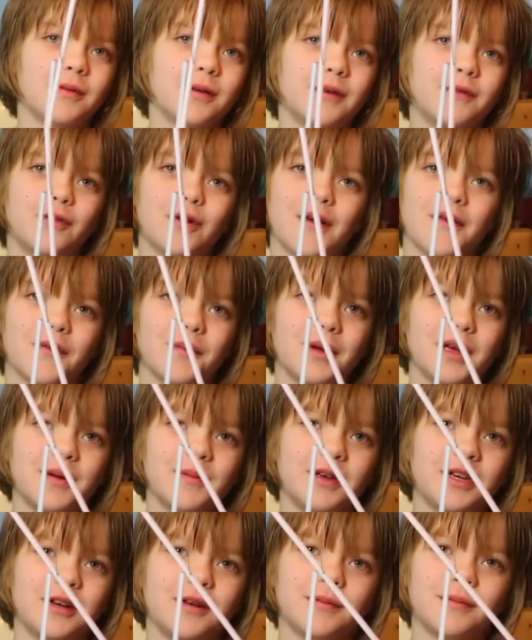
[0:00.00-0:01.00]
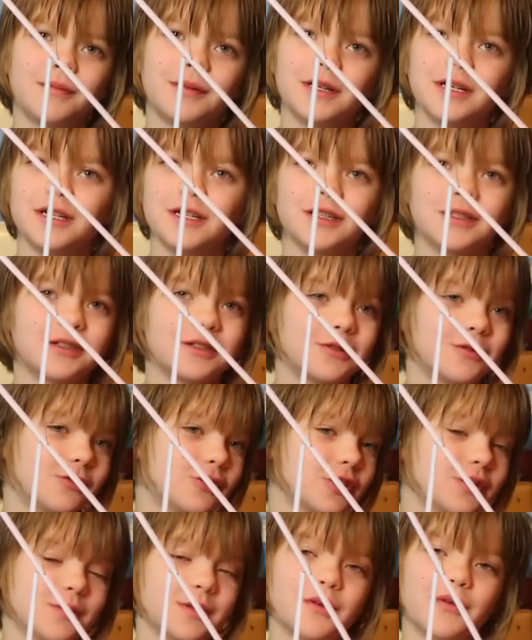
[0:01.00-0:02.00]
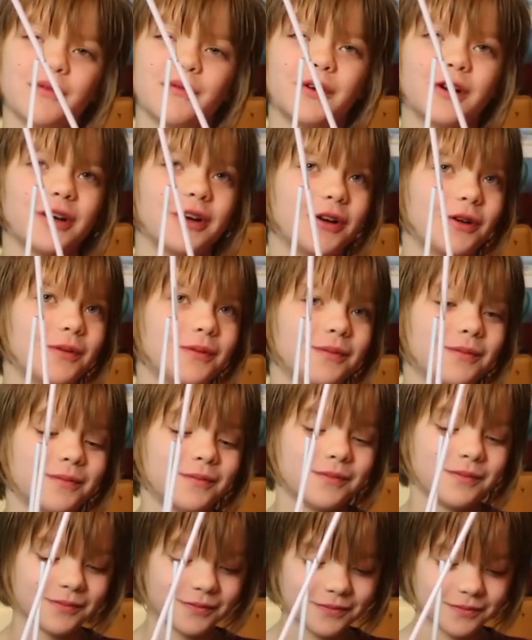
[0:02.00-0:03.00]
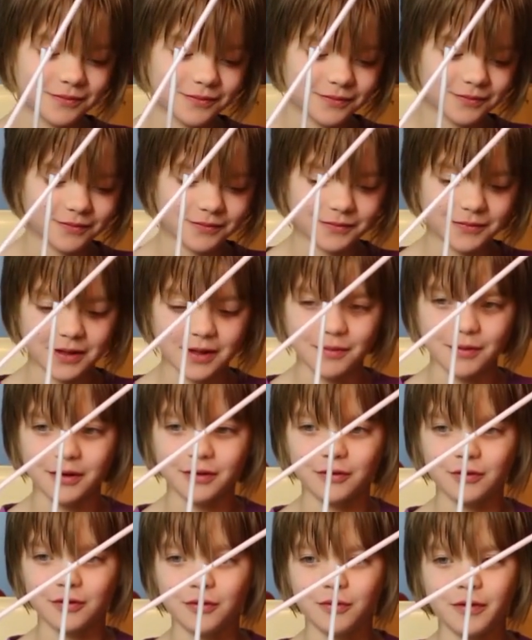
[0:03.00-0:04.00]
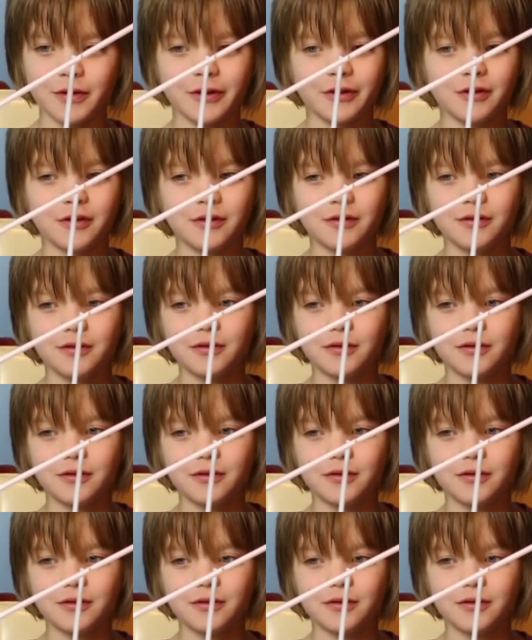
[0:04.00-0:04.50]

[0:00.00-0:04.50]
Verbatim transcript: If you ever meet me, please don't trust me with fire. I'm not good with it.